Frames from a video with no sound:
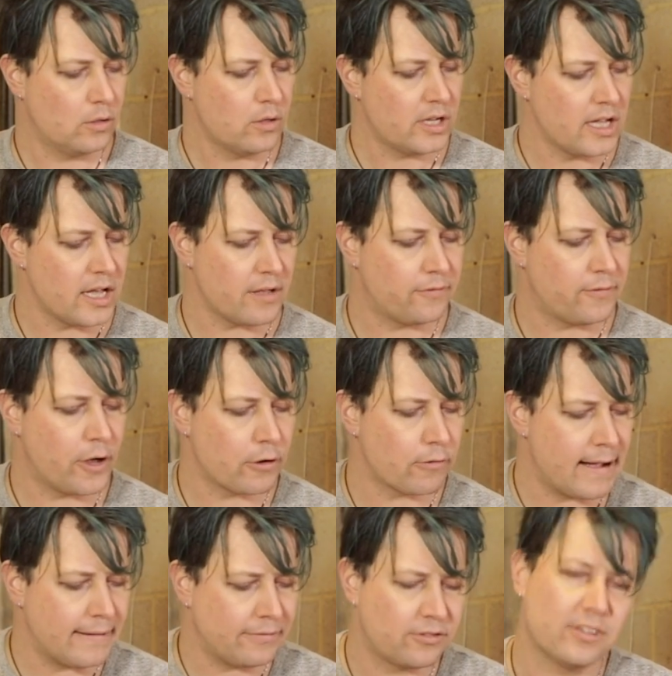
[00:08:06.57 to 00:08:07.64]
looking at your
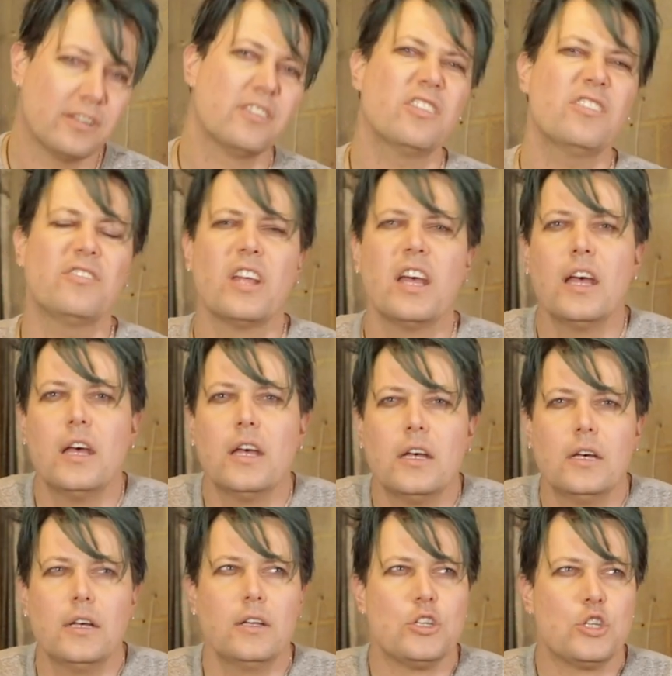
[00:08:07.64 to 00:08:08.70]
photographs and just
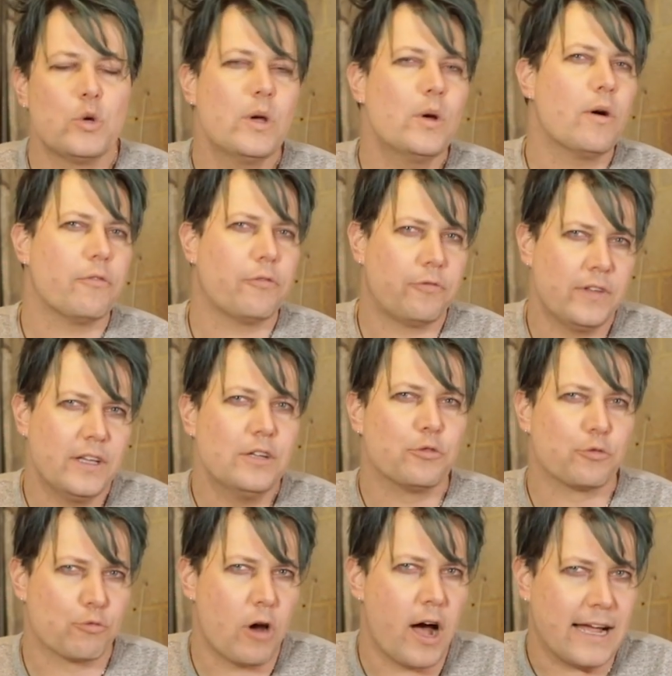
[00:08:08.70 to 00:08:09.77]
doing what
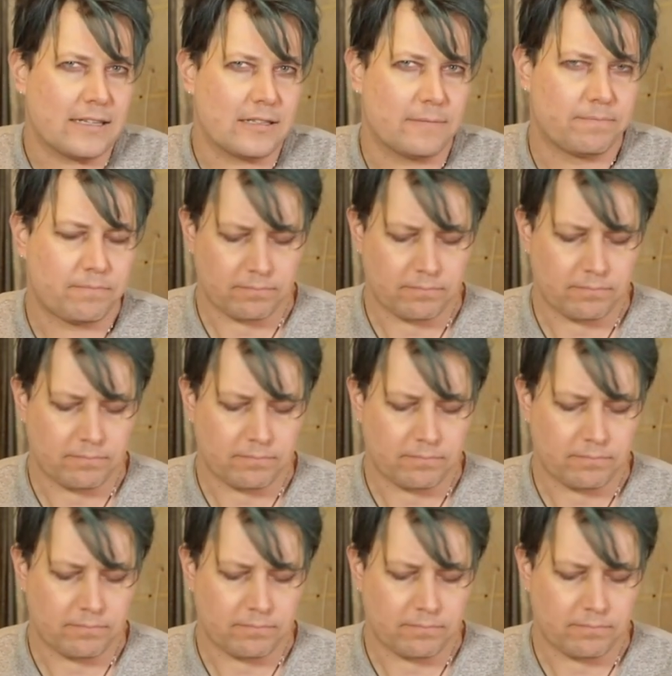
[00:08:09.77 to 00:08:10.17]
feels right.